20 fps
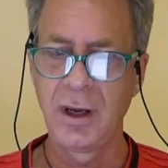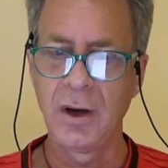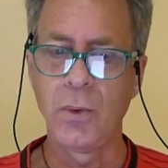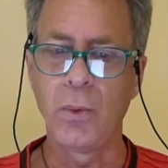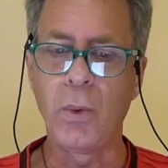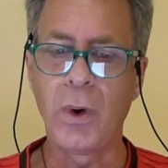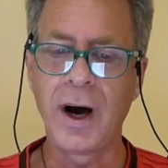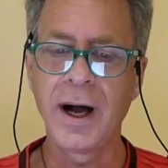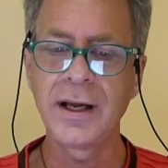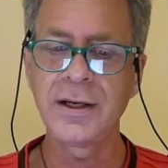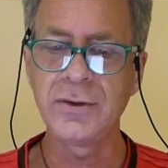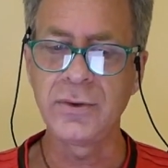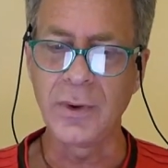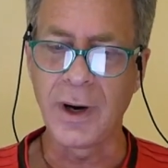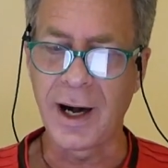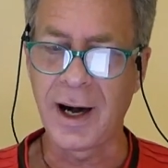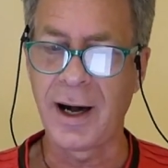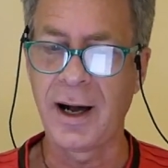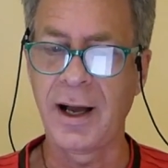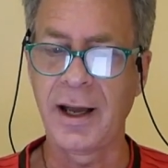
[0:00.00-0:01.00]
Why do
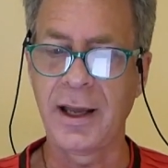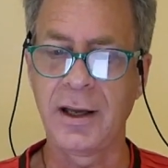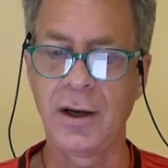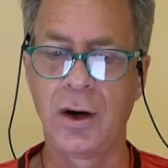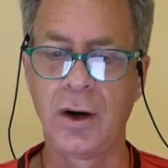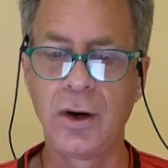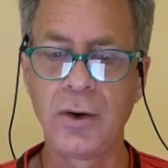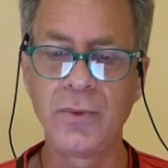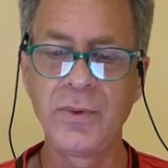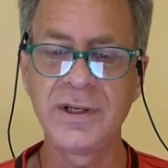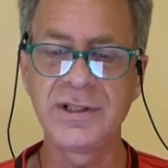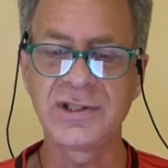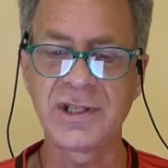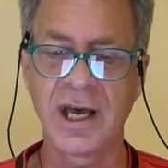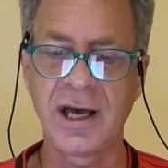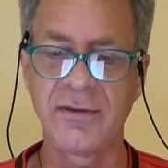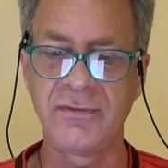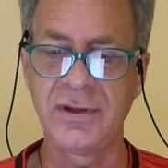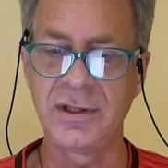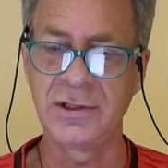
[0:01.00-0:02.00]
I always
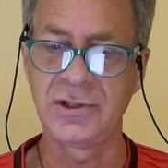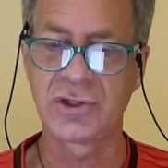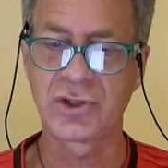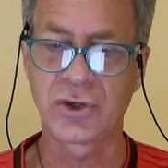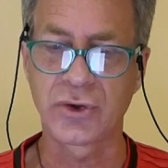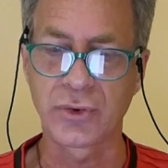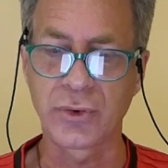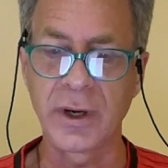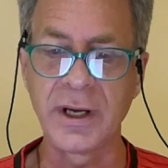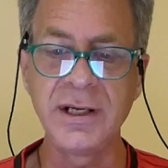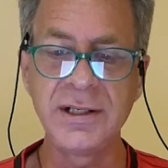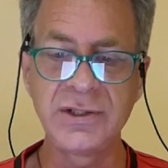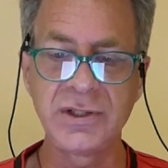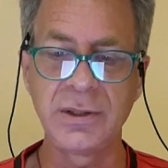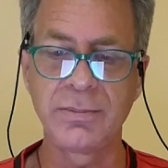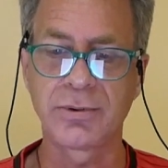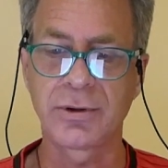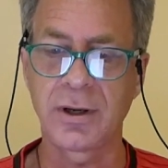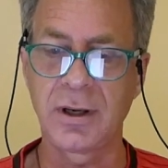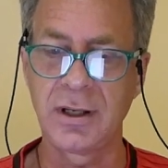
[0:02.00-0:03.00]
have these
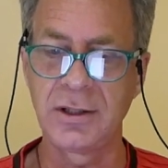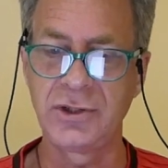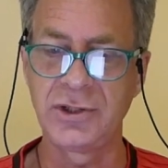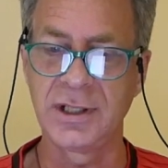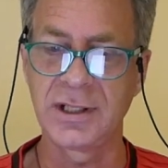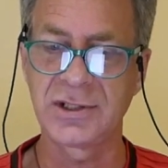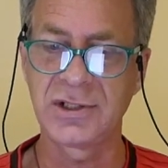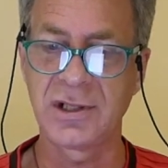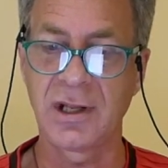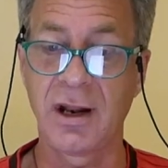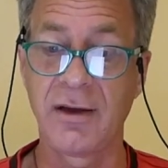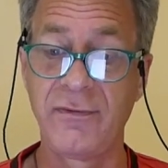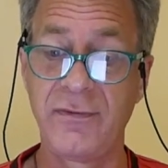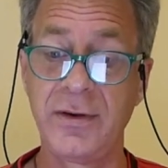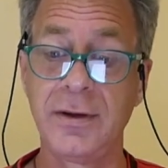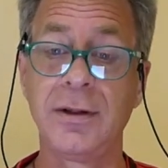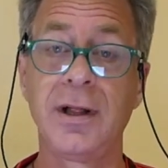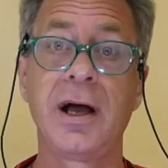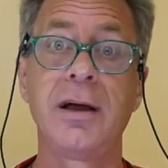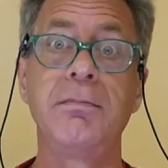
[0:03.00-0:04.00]
crazy projects that I
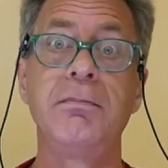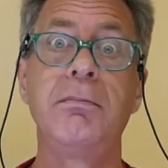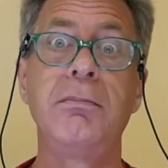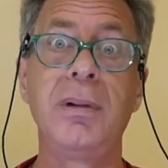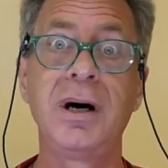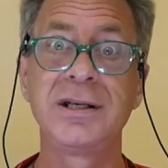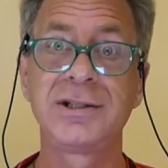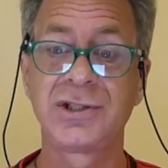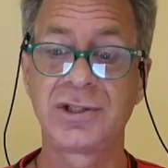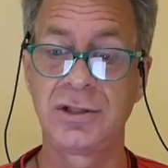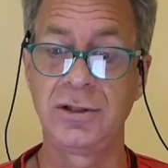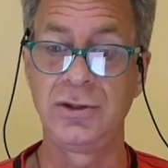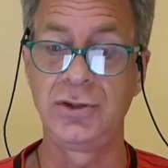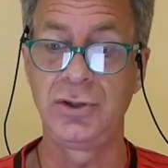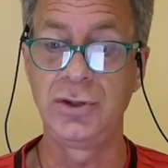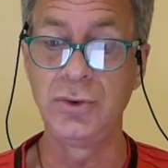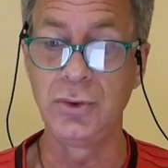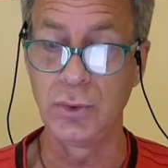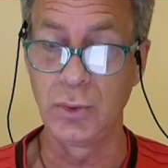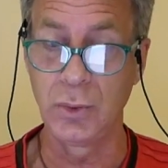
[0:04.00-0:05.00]
feel I must
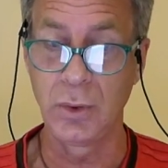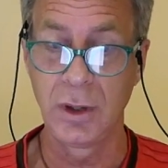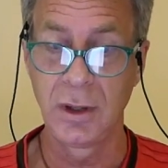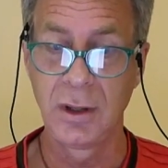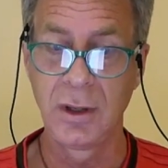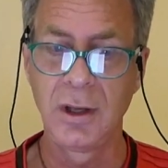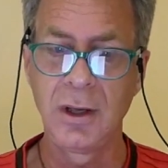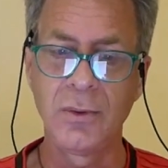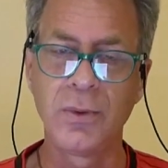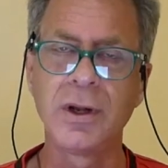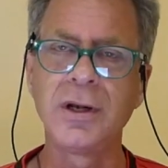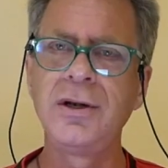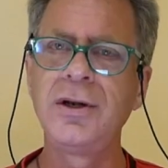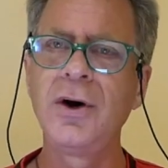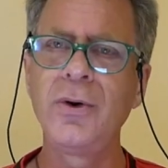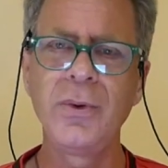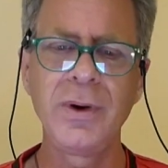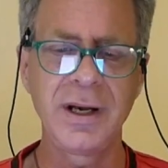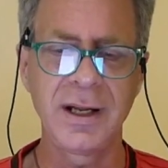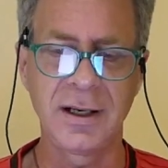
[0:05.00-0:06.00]
do when
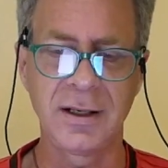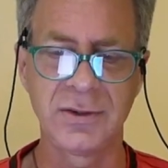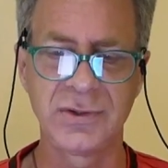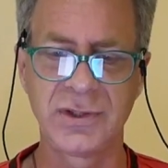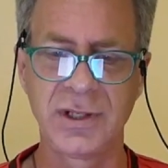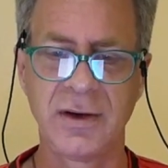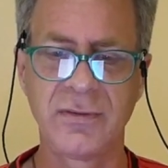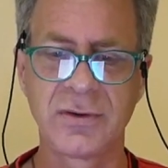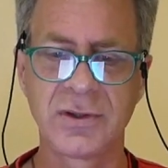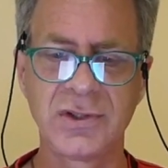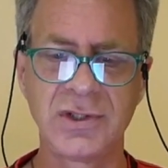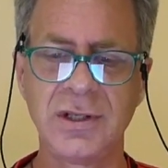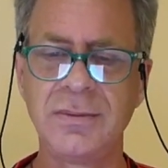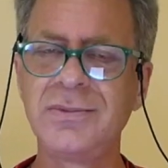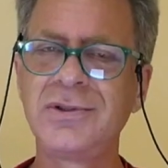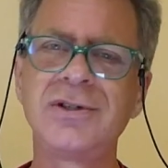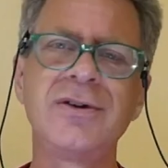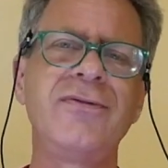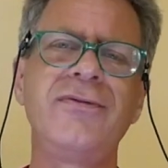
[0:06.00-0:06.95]
no one else ever seems to